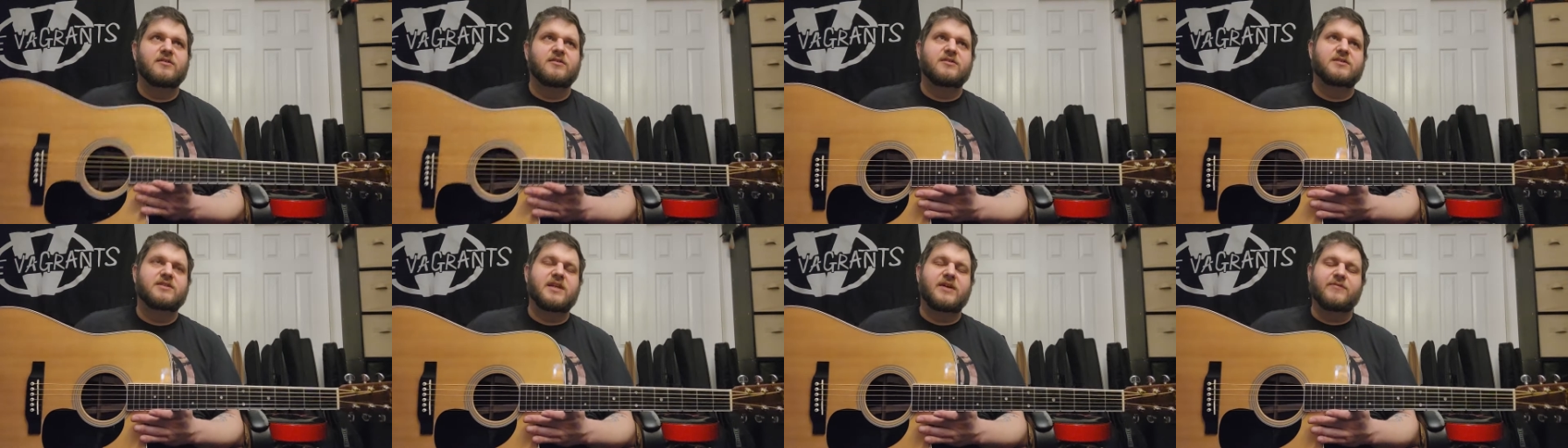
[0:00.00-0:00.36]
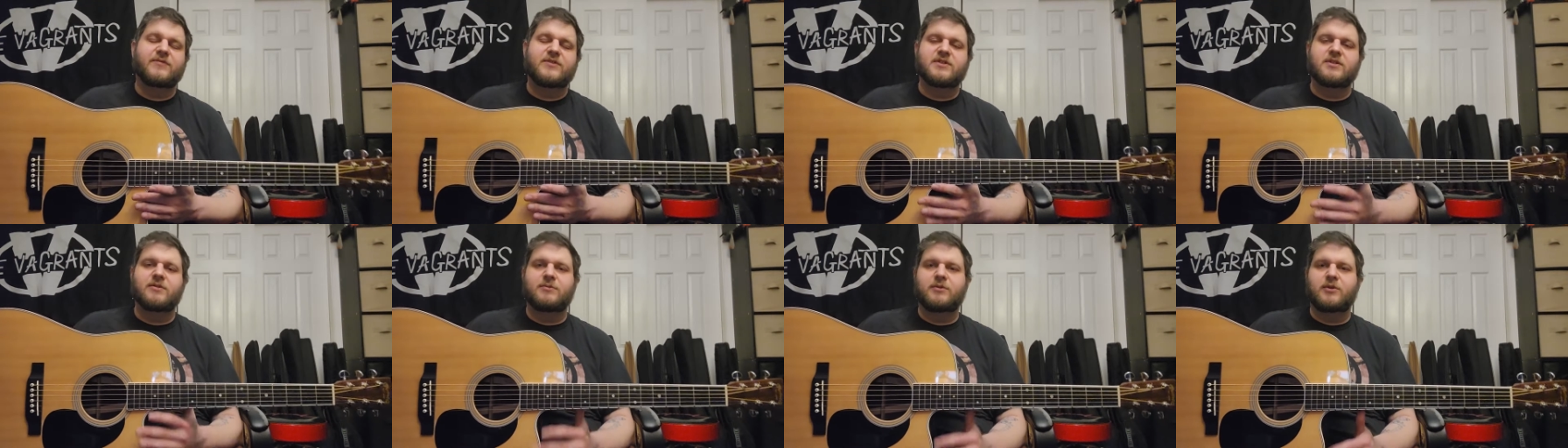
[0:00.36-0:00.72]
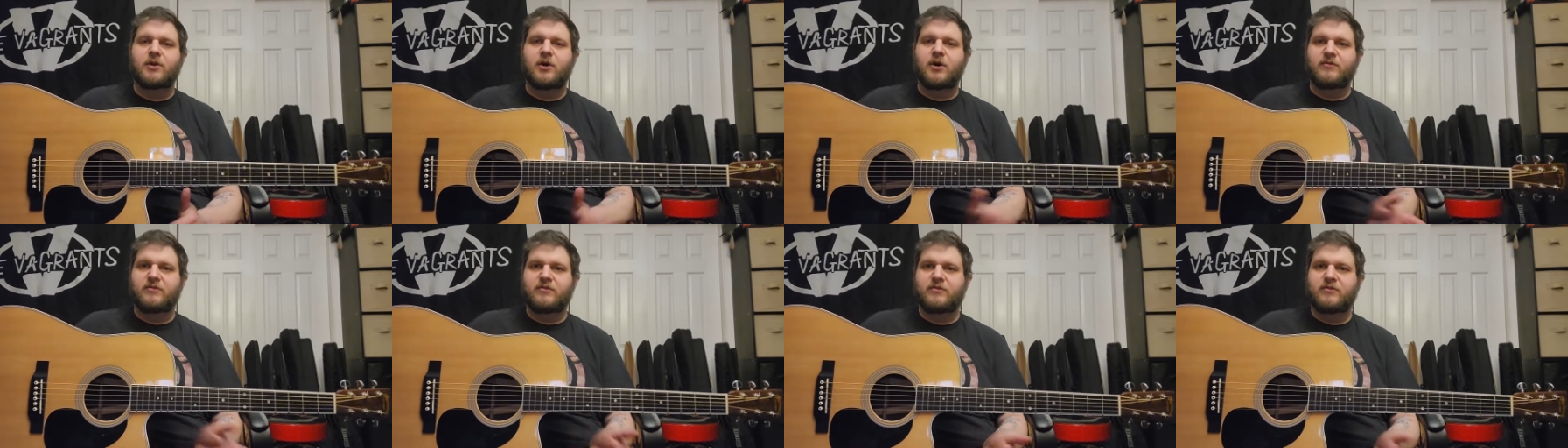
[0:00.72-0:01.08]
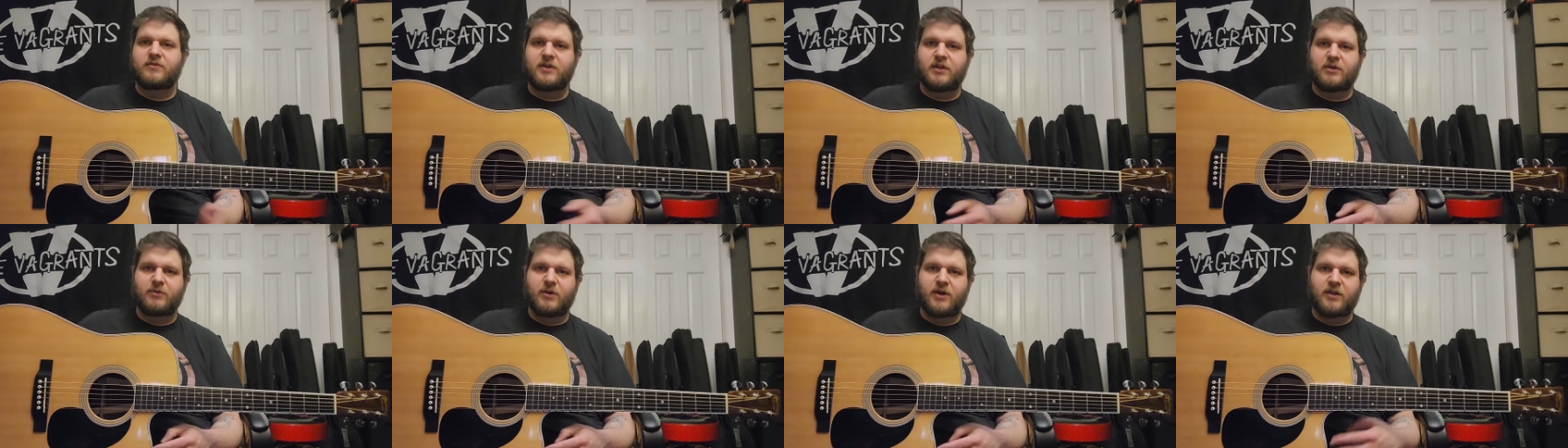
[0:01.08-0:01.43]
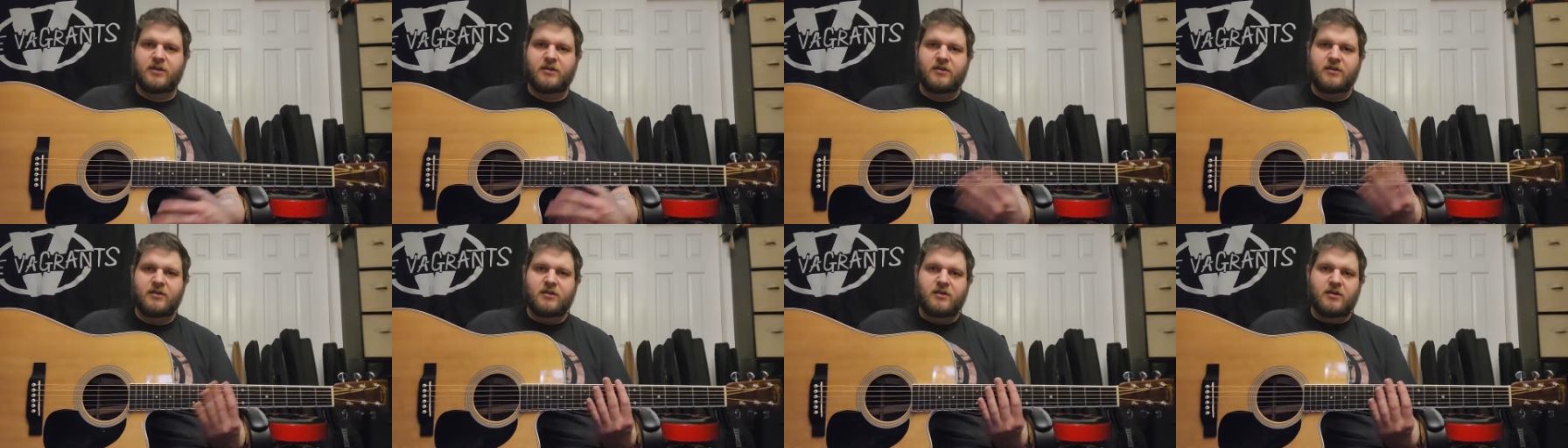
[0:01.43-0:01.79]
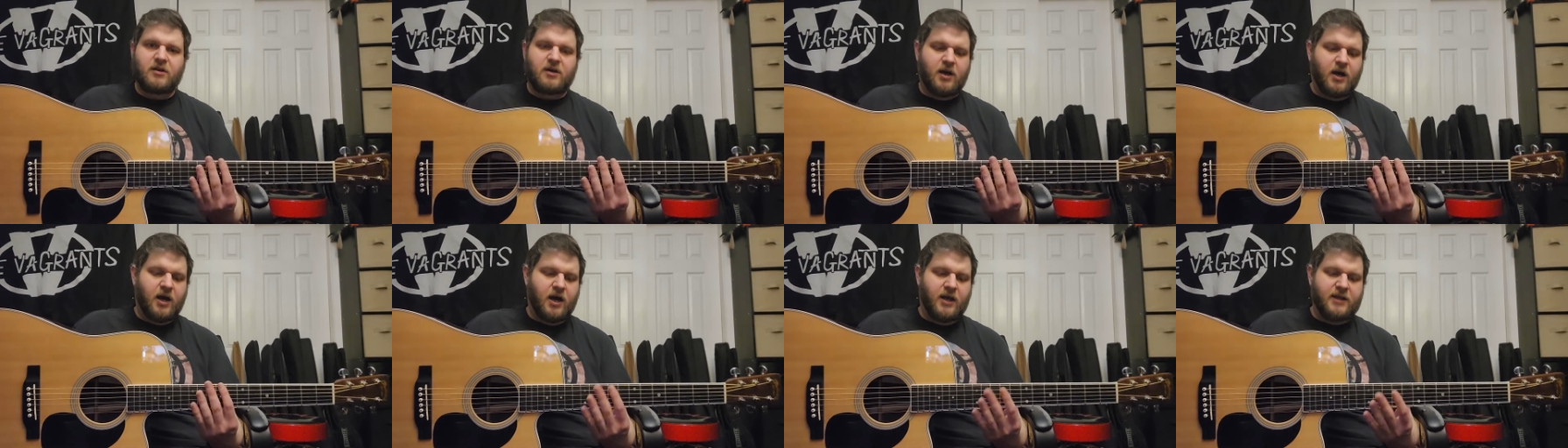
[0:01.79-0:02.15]
seven something off. Anyway,
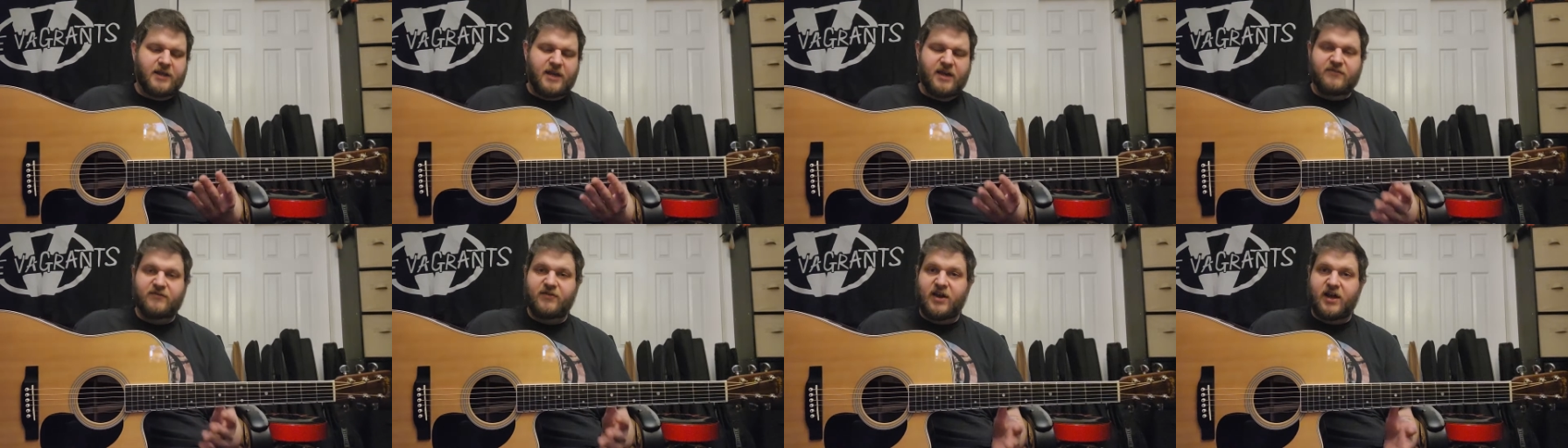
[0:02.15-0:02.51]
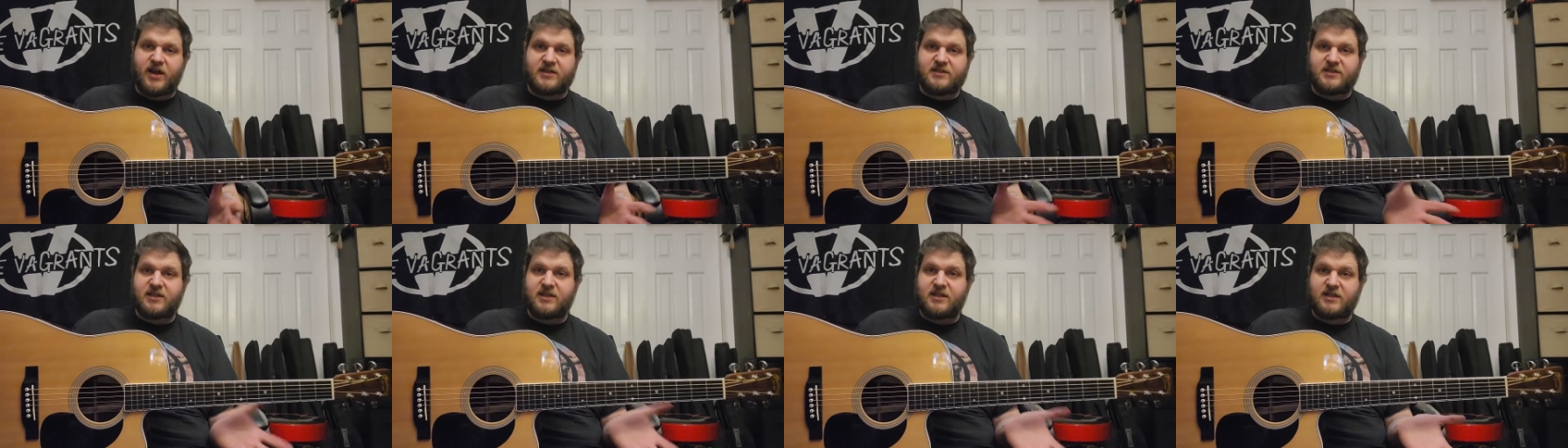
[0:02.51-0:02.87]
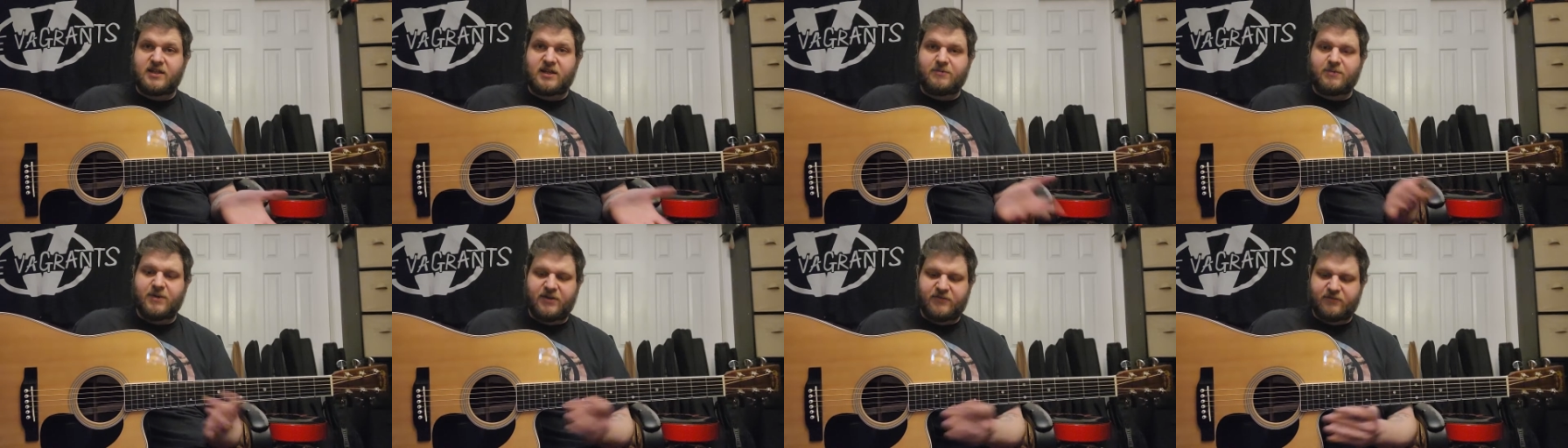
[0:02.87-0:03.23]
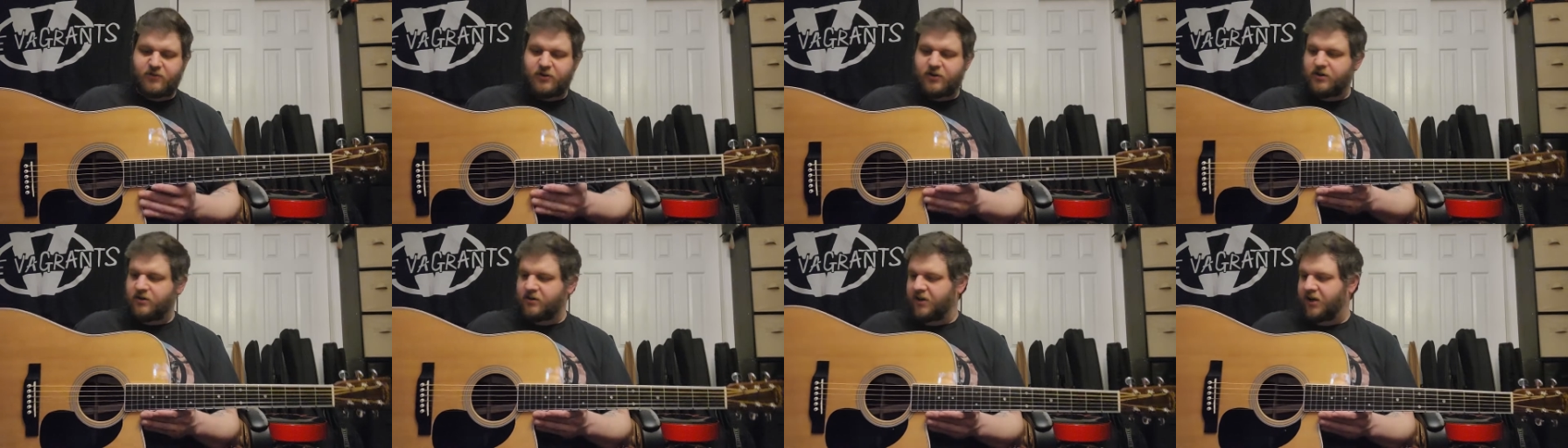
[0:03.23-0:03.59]
uh, and I finance it and I pay for it.